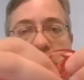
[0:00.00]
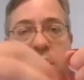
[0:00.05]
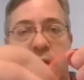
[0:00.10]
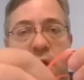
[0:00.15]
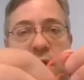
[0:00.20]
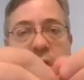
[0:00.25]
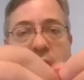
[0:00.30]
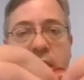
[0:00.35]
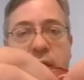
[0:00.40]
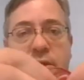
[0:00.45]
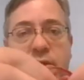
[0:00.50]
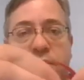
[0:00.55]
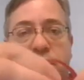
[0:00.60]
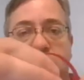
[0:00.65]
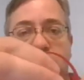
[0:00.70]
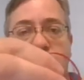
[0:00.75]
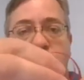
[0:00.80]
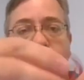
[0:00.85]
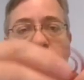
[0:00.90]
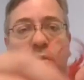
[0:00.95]
And you can
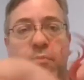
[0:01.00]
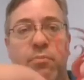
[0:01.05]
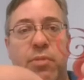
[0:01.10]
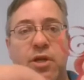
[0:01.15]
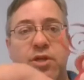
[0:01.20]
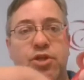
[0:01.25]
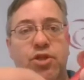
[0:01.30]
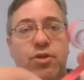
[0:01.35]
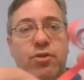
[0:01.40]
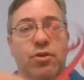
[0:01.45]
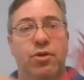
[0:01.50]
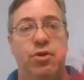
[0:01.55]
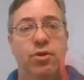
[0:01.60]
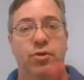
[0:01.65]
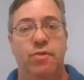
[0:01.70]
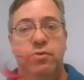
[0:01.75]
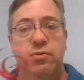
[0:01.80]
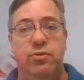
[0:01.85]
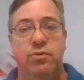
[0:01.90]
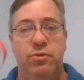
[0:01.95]
do a bunch of
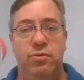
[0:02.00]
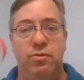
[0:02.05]
those